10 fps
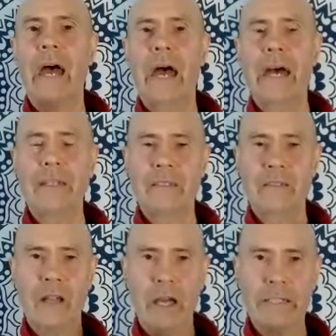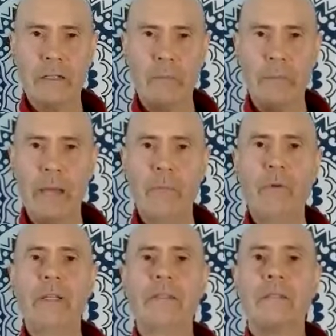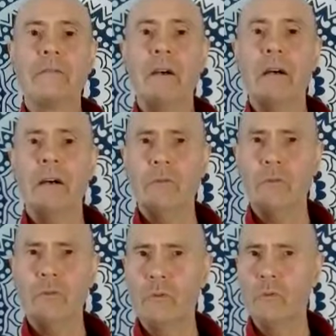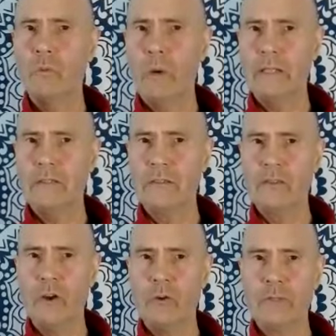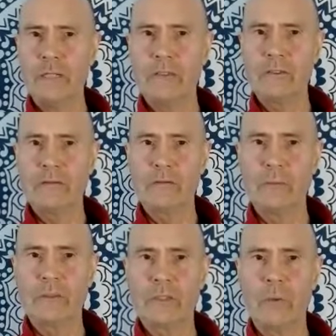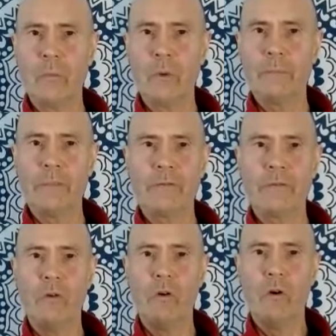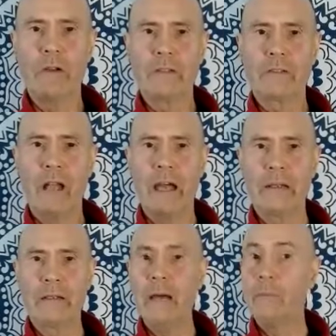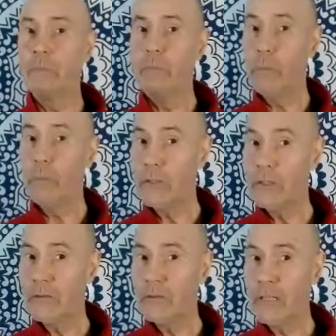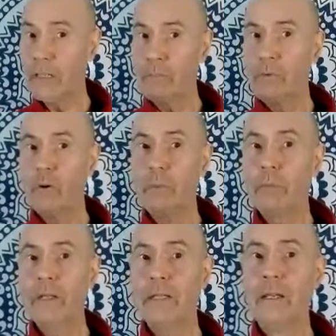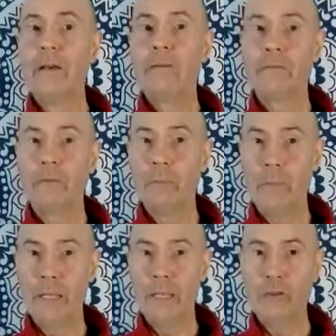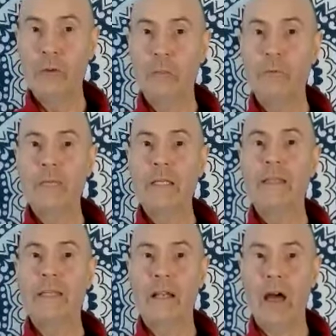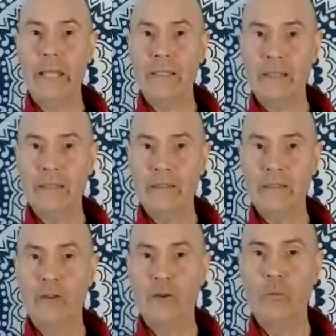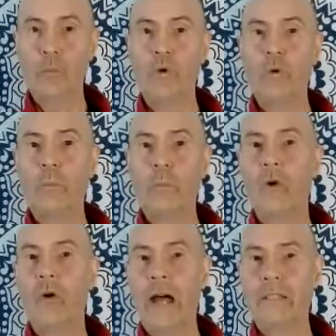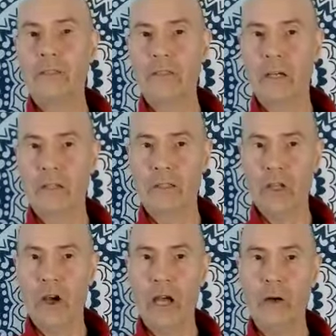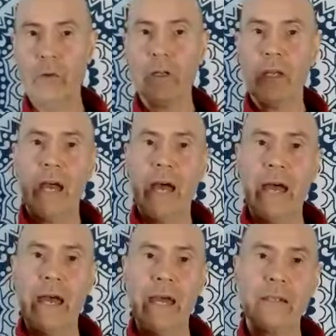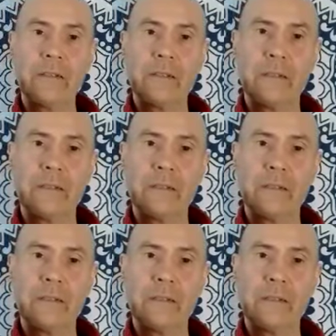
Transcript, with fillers: And it's like a memory, as if I've always known this from somewhere before. It's like, and probably you did, probably for me, you were breathing like this in the womb or as a young child. And